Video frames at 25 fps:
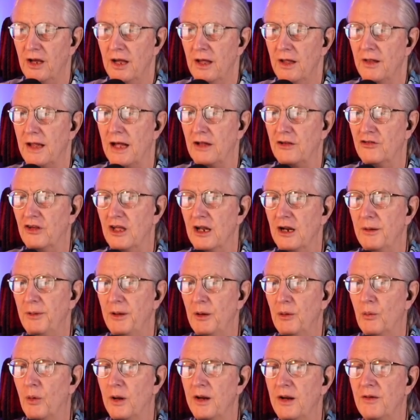that's going to
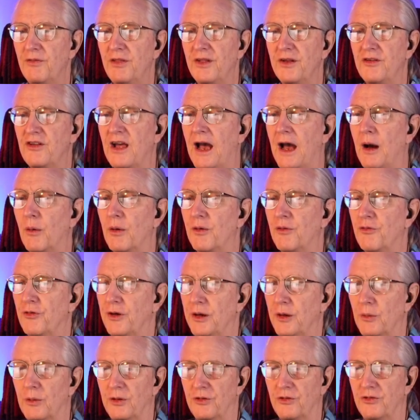be one of the tower
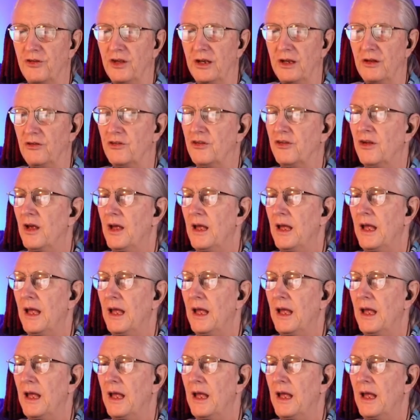frequencies.